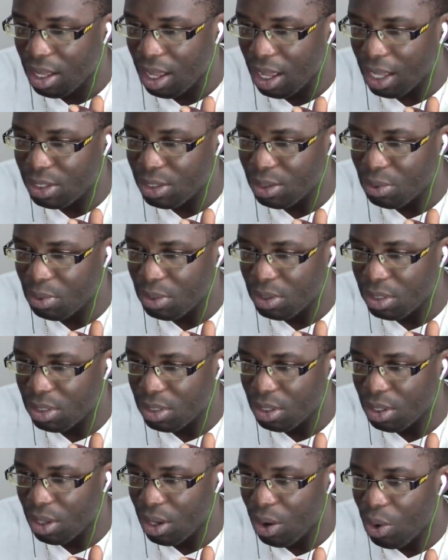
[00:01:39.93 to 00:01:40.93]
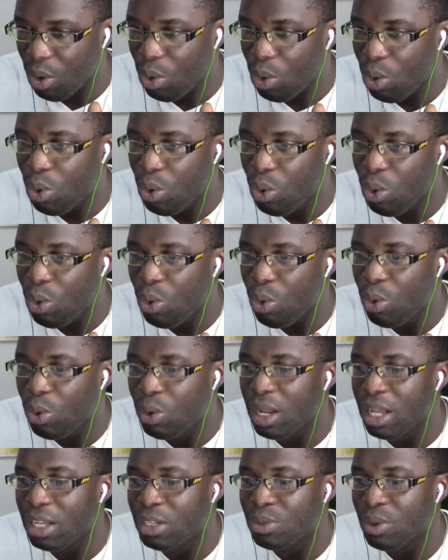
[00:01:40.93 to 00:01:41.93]
I suppose. Oh,
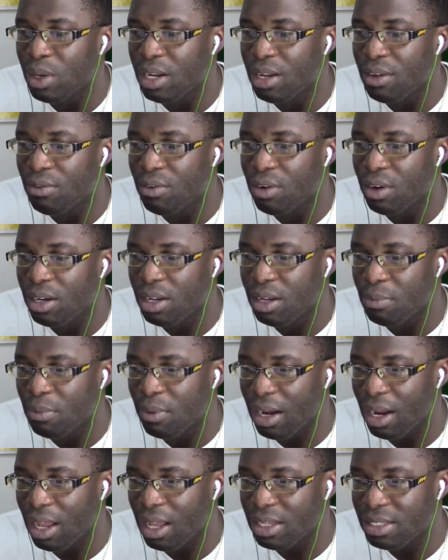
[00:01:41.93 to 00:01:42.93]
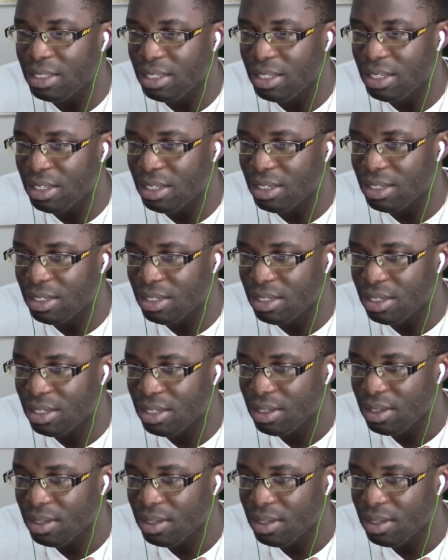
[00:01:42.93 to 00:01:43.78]
that's why they've got the glasses.